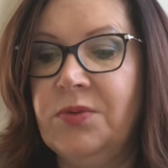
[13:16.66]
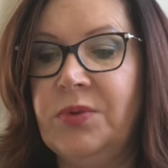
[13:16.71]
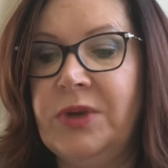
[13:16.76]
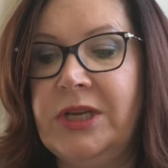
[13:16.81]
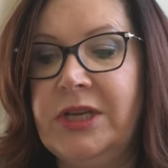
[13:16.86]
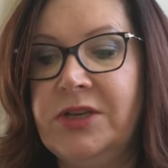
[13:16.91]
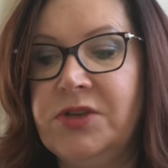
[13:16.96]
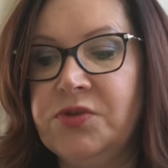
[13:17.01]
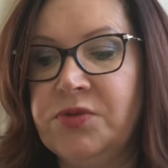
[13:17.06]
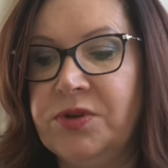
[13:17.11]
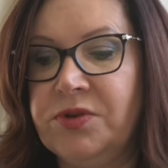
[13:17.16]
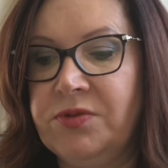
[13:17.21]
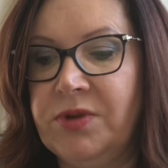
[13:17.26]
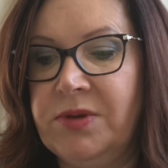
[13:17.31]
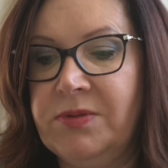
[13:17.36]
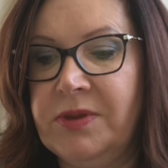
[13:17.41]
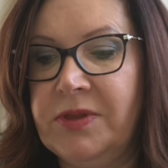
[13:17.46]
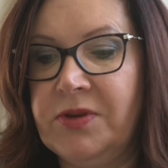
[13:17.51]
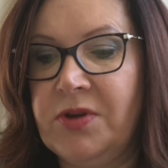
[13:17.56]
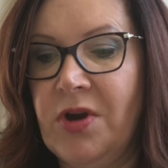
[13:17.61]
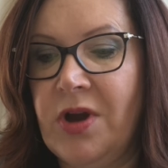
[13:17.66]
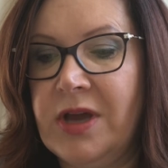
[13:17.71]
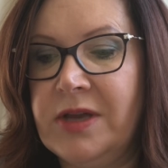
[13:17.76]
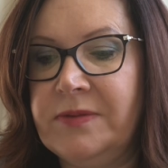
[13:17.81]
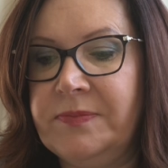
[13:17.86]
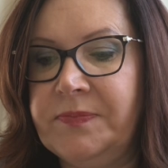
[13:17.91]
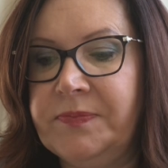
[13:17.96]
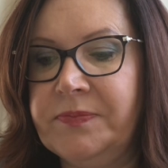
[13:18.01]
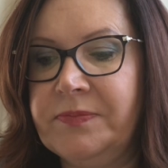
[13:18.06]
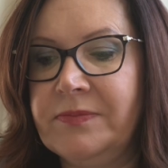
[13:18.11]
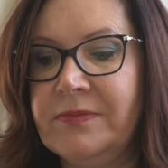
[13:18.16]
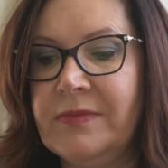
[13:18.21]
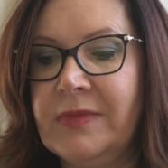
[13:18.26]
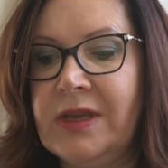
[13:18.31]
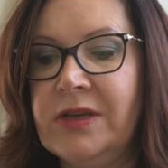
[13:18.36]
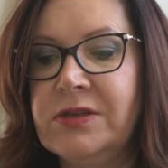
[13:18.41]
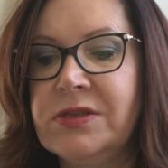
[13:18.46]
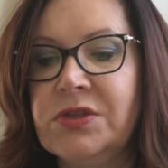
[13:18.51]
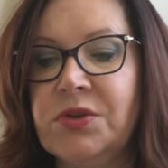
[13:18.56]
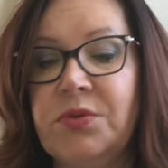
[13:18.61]
We need to agree with God.
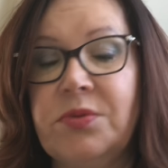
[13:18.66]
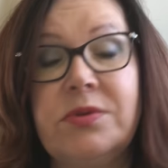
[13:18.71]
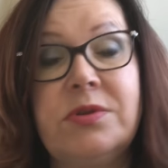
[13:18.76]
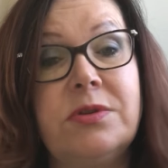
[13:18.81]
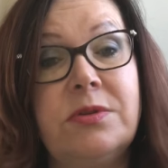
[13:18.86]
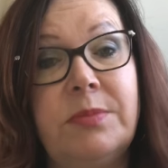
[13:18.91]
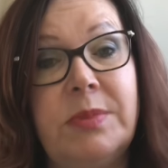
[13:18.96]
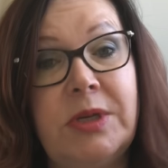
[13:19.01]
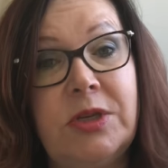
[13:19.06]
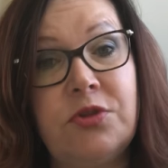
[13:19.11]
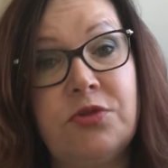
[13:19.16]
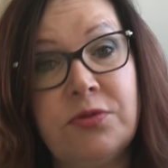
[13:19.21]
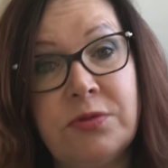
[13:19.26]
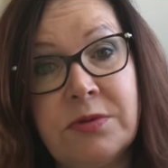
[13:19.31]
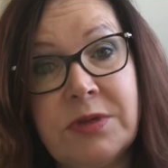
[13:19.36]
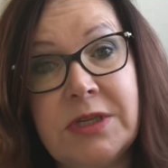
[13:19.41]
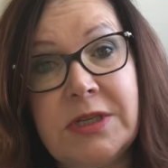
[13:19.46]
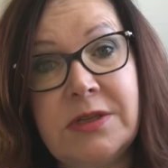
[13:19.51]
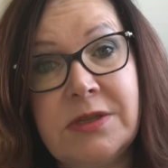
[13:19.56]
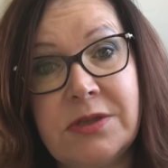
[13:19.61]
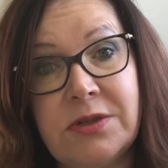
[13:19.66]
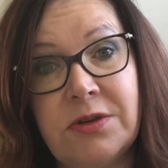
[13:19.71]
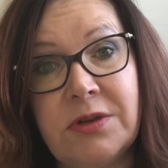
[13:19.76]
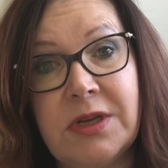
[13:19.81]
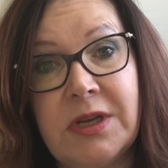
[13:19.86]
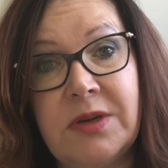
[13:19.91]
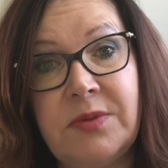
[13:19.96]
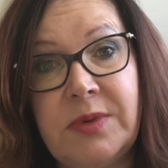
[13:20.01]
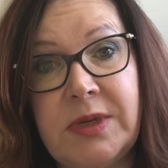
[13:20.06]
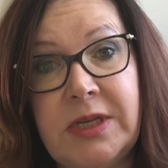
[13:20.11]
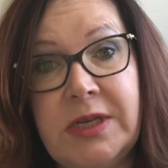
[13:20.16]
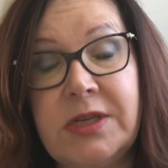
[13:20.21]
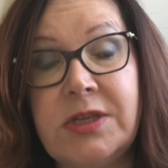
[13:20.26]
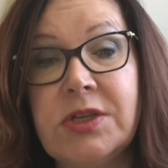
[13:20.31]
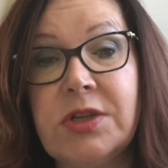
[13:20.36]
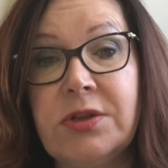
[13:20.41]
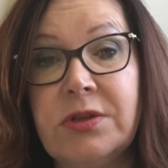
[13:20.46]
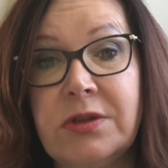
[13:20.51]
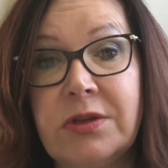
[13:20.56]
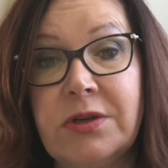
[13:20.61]
So to be truly discerning, we need
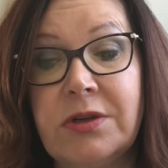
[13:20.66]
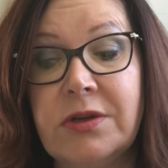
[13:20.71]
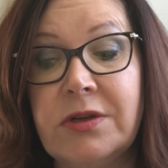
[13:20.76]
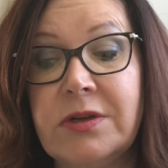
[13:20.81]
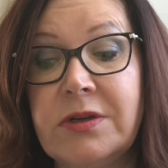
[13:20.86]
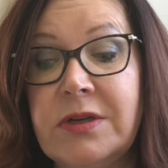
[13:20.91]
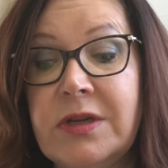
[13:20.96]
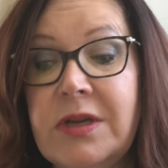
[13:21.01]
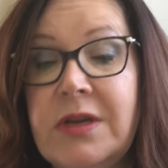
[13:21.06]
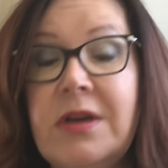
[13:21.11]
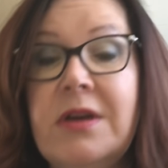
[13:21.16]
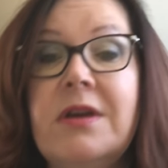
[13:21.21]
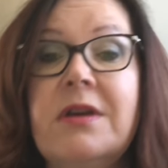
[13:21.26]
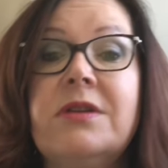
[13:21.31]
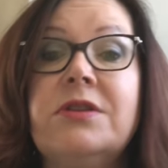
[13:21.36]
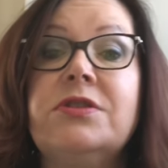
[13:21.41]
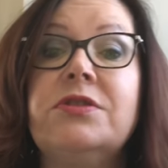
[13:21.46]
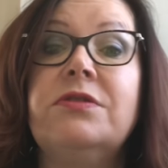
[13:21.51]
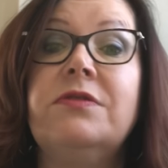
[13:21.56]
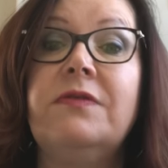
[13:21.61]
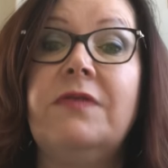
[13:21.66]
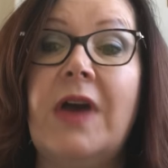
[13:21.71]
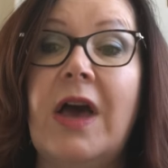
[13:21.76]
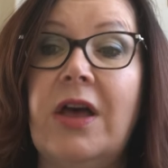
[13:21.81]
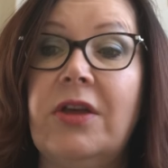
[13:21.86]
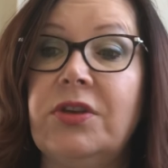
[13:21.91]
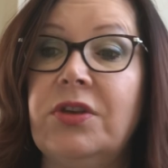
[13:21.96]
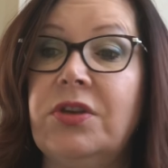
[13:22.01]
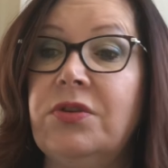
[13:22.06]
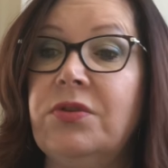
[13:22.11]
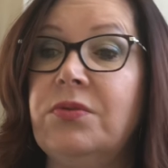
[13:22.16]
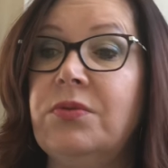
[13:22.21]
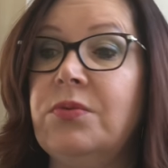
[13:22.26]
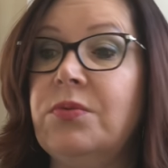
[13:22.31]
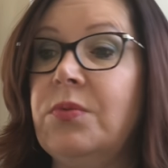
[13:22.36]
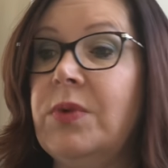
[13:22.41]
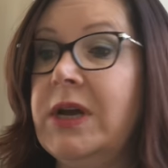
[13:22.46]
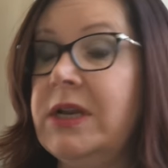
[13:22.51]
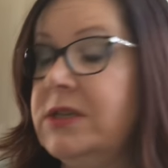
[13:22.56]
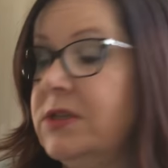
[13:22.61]
to learn to value
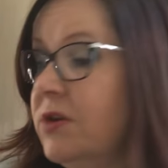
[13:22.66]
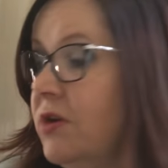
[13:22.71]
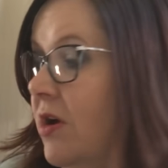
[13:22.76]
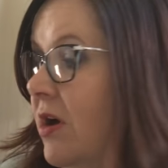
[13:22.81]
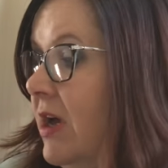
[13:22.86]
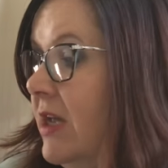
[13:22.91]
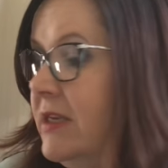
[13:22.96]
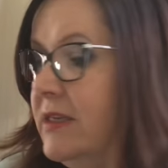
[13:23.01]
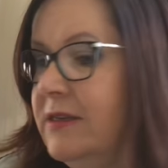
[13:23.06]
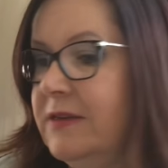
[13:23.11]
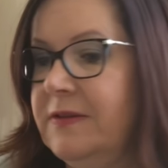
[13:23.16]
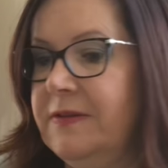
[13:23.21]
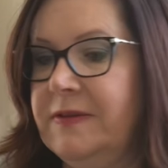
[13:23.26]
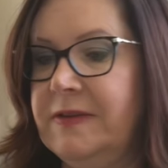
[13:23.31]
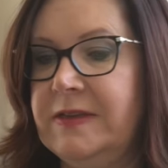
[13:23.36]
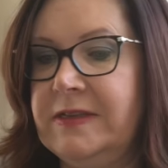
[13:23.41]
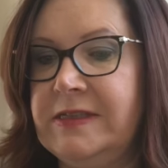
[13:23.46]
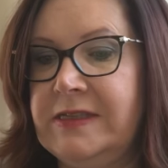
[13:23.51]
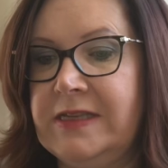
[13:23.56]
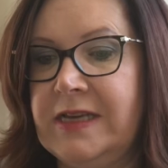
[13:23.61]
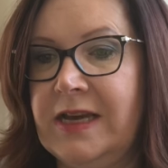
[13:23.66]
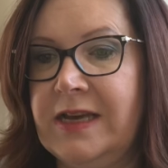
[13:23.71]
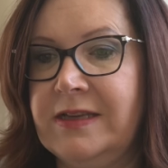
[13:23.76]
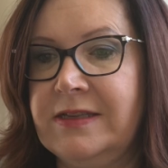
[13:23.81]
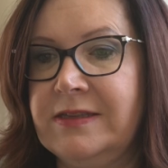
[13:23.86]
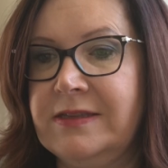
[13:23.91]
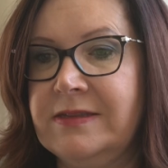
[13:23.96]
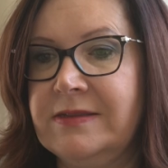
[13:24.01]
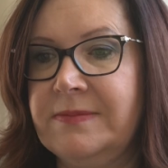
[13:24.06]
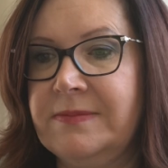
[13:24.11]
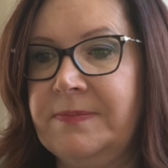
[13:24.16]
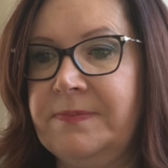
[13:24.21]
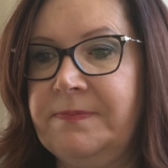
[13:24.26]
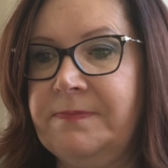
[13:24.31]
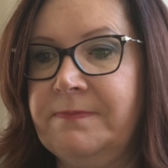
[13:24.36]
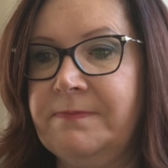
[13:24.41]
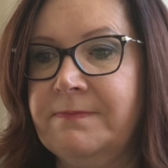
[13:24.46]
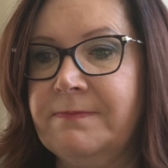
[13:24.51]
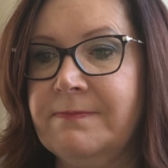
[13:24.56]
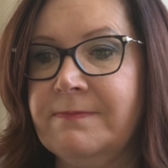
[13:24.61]
what God does.
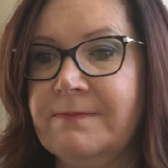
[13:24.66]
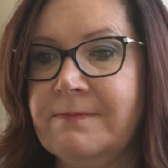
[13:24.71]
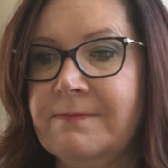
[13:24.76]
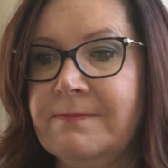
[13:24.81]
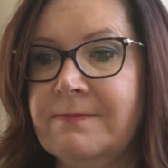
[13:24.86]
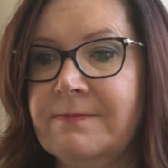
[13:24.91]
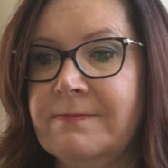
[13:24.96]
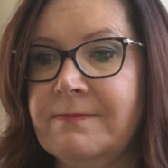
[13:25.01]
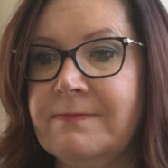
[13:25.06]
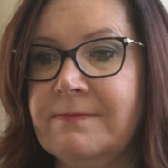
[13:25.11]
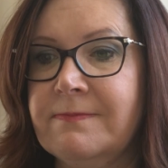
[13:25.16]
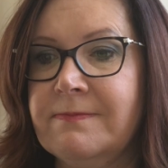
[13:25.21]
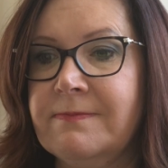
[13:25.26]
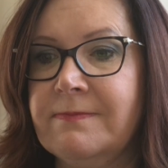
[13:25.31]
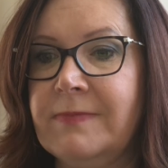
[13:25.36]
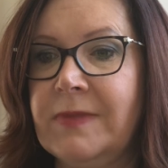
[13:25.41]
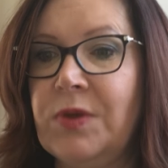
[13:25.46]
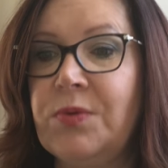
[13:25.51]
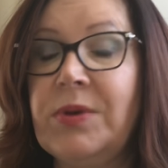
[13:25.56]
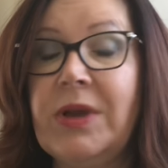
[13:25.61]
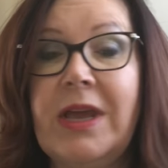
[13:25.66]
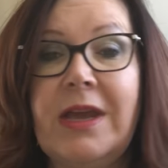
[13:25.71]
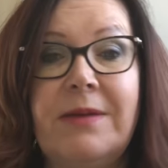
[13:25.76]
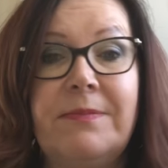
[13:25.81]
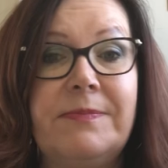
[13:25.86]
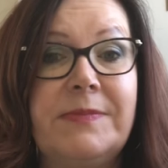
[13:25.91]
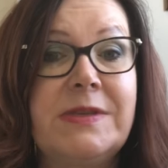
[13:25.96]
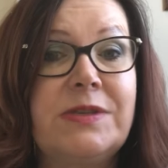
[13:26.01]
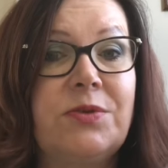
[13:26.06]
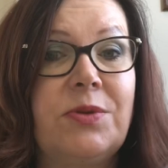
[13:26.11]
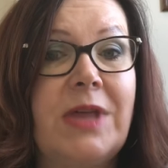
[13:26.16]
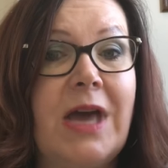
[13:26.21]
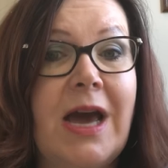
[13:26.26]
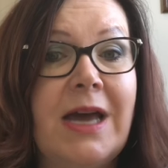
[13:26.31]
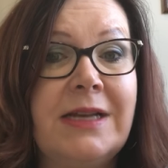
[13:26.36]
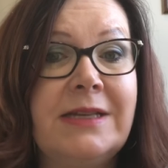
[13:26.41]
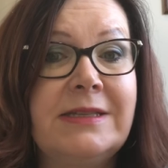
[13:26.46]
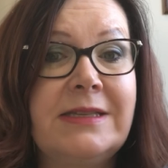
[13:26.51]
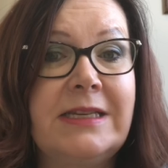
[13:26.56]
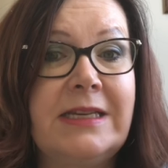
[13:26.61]
Okay, so that
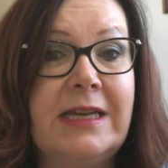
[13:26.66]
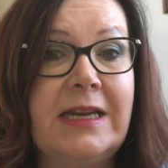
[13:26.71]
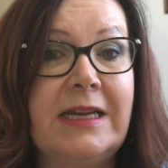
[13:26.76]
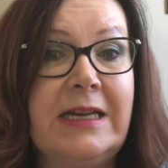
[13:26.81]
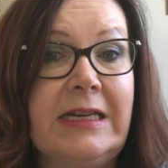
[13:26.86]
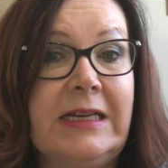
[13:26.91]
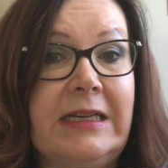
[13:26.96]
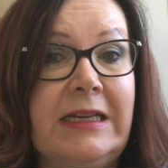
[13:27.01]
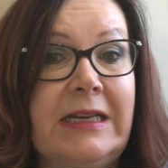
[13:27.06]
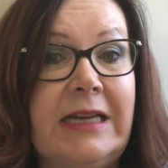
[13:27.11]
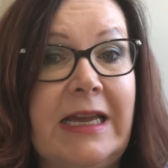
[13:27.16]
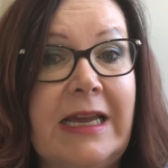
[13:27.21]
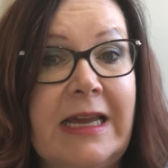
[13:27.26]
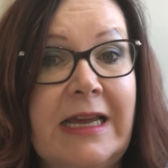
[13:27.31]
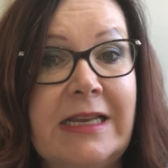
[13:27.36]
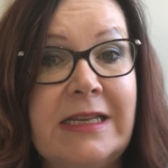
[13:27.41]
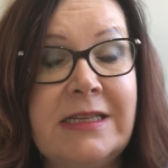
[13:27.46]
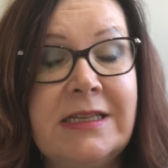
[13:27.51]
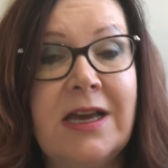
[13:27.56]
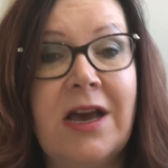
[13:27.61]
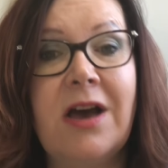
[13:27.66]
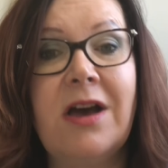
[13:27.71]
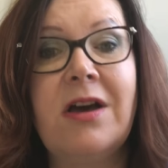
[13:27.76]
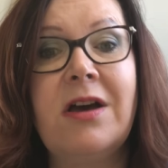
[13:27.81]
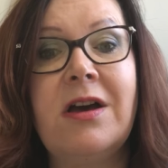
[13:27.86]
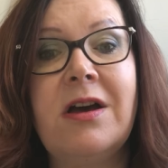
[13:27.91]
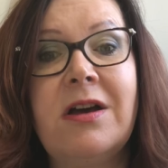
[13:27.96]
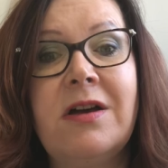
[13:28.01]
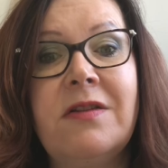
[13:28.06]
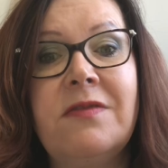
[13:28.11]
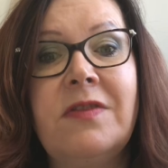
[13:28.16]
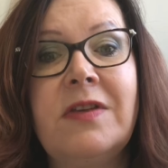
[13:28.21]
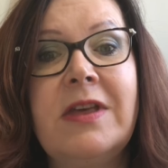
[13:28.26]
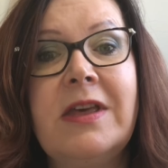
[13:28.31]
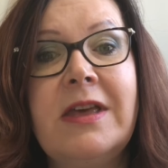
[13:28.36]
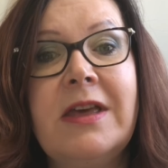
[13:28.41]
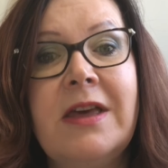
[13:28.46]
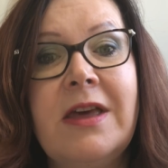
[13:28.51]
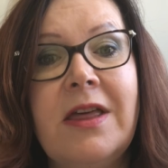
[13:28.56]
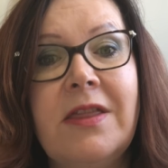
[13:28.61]
is the end of
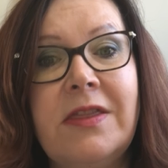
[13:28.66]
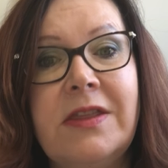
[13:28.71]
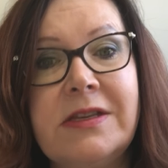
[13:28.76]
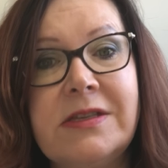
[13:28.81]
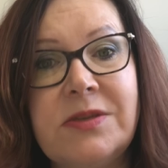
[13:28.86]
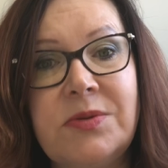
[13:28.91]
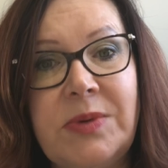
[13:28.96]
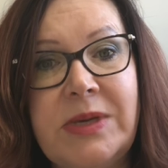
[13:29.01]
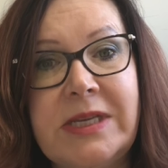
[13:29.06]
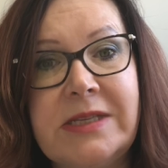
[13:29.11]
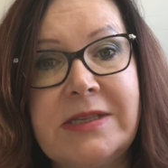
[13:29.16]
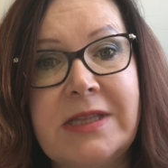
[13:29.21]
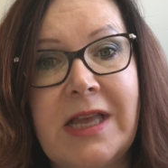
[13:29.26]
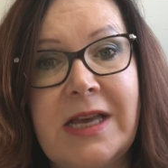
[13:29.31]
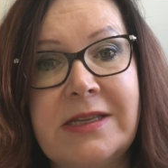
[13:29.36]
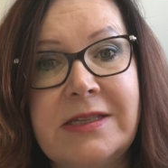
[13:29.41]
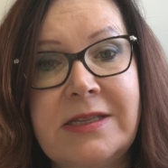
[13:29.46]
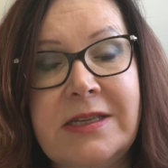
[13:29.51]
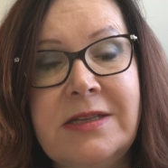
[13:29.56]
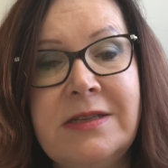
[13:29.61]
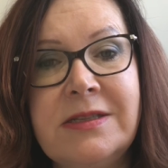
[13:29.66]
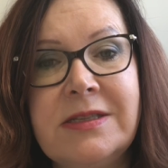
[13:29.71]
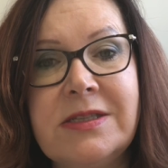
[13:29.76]
this week's lesson.